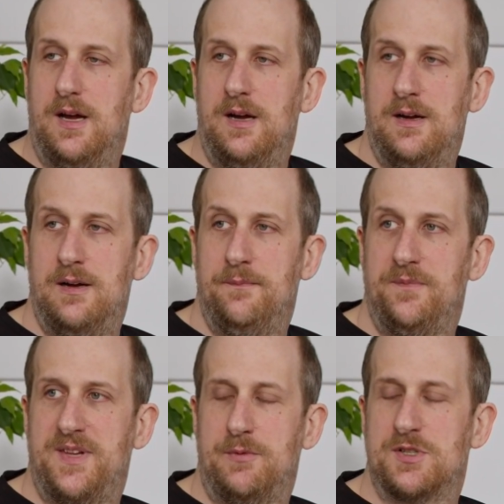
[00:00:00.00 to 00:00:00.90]

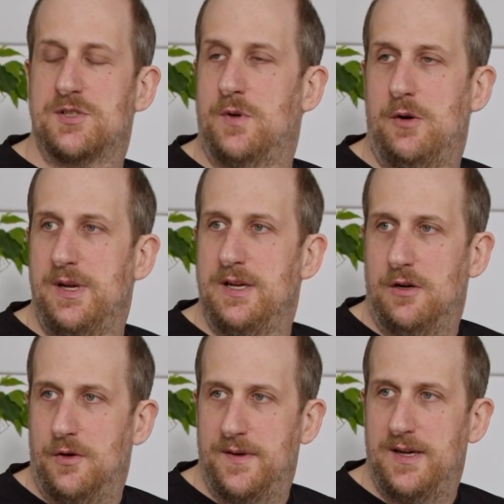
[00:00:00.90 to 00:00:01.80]
that was growing
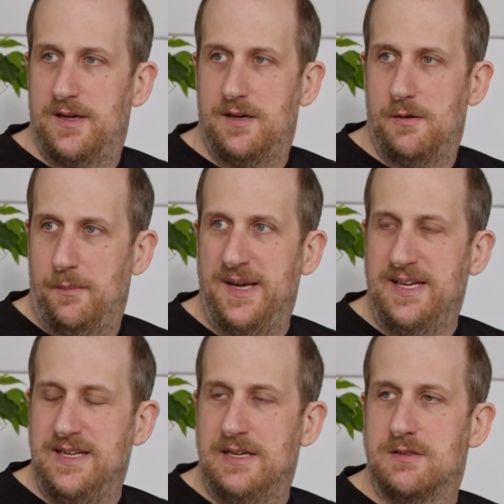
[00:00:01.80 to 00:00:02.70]
over many
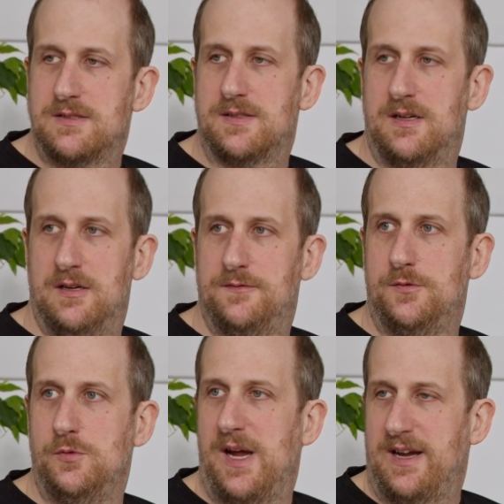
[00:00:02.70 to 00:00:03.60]
years
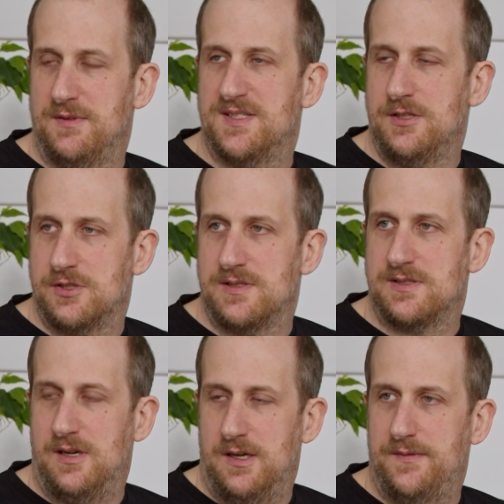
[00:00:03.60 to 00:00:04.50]
through acquisitions
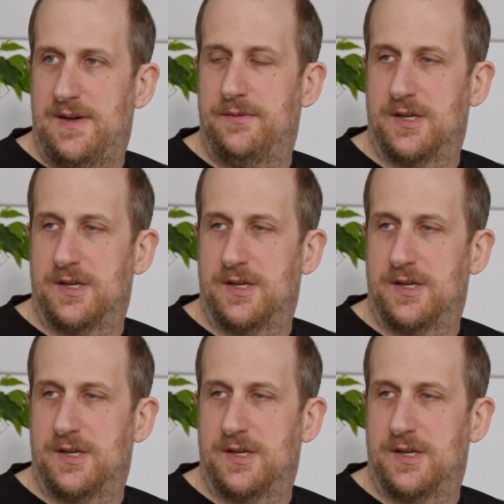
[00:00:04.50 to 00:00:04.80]
of other